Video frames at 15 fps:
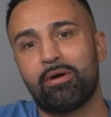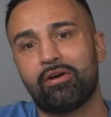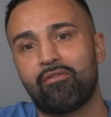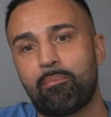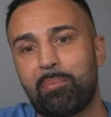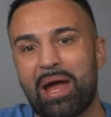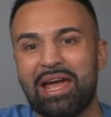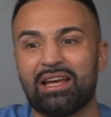bit of
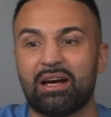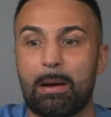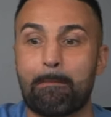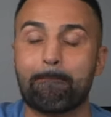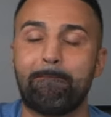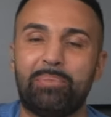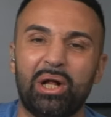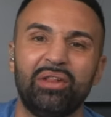a pay
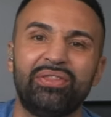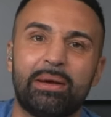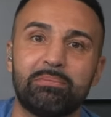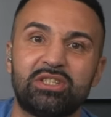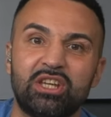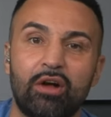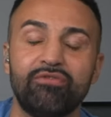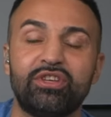cut, build
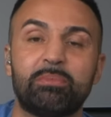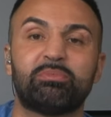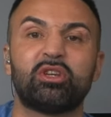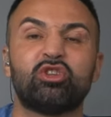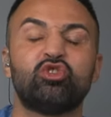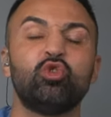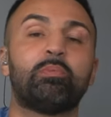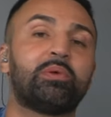themselves up to
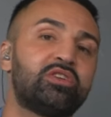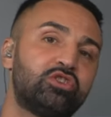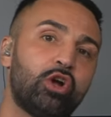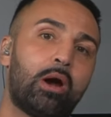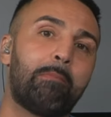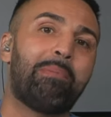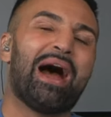superstar